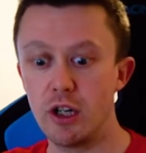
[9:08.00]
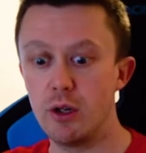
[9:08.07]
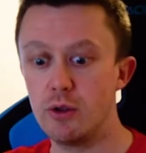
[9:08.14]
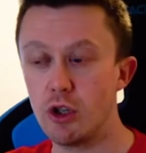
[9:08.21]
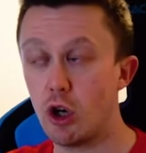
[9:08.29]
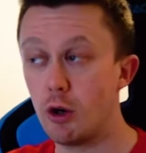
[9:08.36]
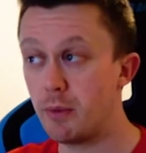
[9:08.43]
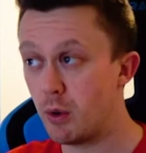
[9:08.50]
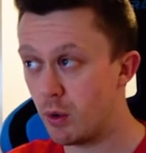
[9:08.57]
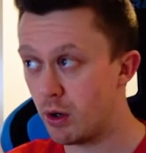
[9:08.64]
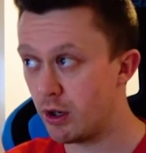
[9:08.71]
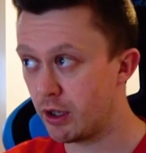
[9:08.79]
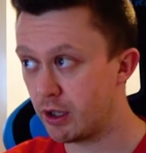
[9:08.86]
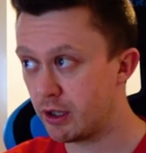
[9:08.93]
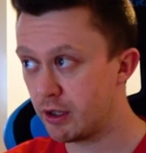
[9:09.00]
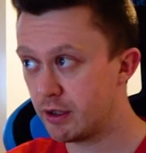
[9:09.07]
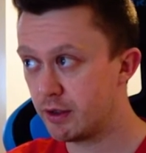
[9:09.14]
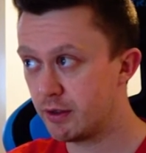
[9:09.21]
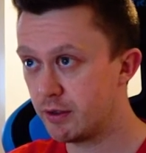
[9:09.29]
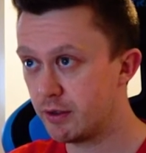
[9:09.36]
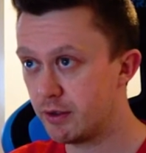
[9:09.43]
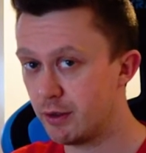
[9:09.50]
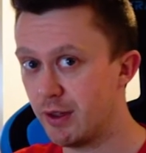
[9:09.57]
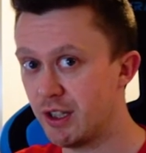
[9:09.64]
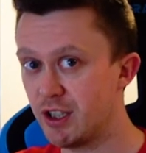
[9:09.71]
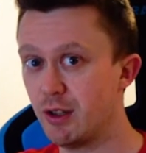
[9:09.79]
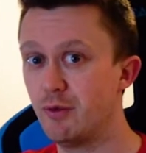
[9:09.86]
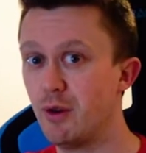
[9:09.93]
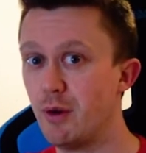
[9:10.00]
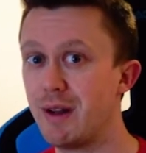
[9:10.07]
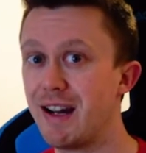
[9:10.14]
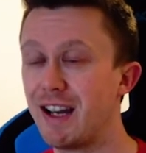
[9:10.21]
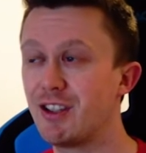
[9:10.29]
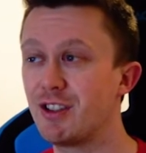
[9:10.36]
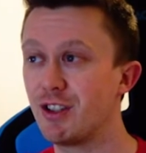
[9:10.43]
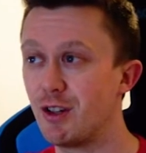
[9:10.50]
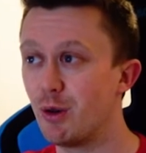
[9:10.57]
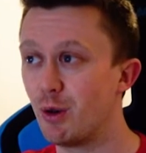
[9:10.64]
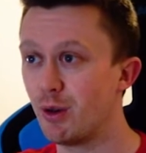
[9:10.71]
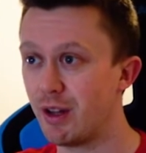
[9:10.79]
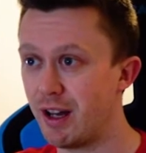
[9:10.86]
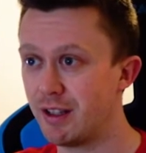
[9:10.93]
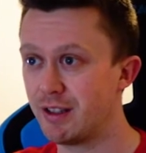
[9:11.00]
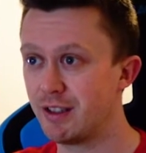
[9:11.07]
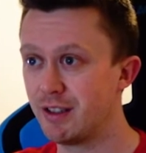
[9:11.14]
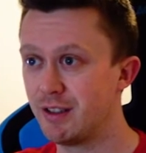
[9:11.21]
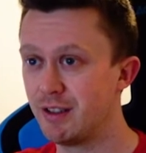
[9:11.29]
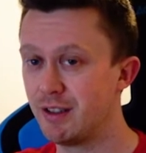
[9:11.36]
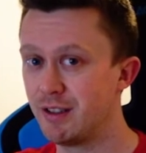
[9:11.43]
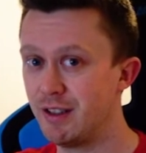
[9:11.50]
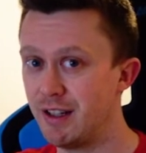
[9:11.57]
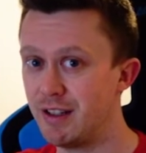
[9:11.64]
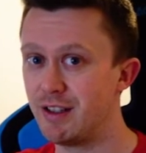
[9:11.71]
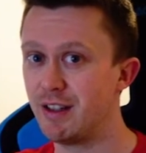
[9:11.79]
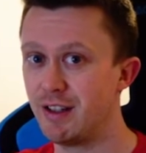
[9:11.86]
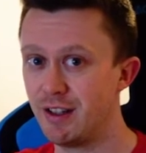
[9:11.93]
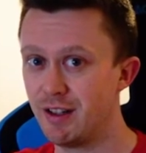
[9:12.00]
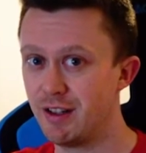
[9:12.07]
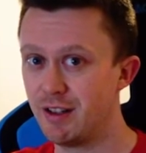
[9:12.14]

lose all my work. Now that's not very nice to know that, is it?